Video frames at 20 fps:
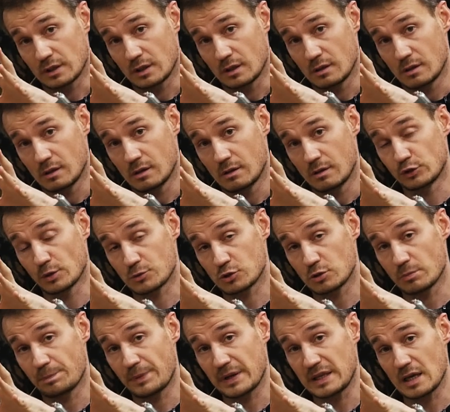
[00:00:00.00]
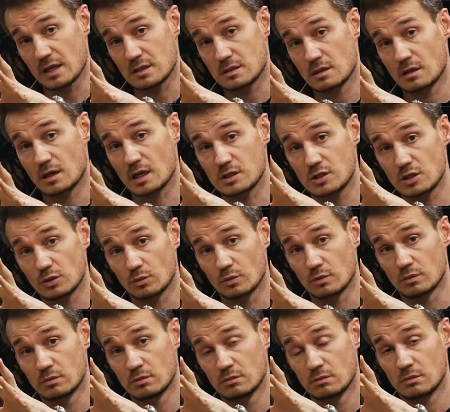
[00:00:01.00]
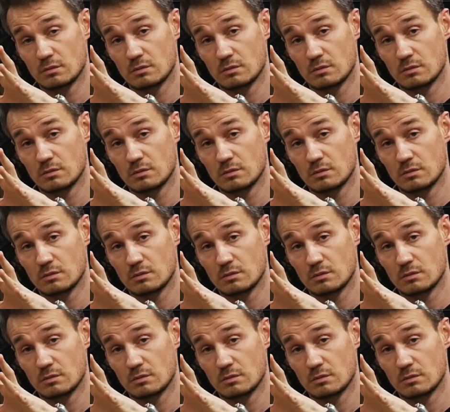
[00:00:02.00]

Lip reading: understand the pattern, how